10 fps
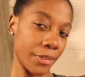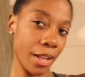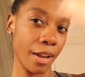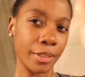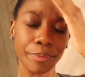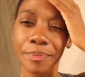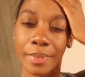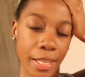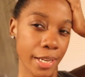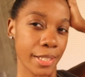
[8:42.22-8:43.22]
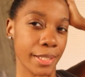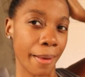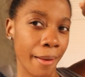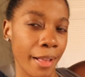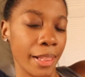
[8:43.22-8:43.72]
vlog. It is
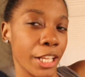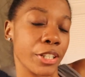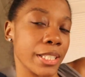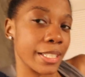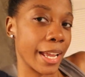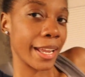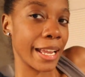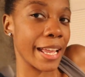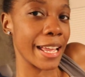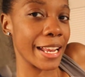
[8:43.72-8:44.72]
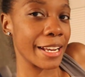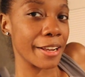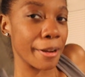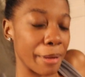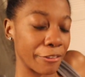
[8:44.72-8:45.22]
later in the day and
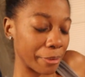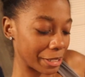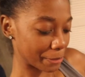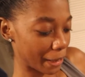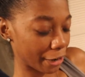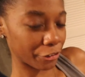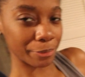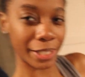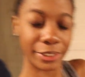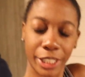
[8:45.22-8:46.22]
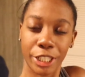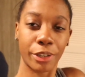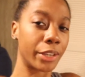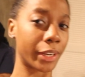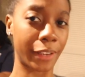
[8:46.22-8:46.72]
my family is back from their like
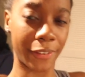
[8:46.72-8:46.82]
cray cray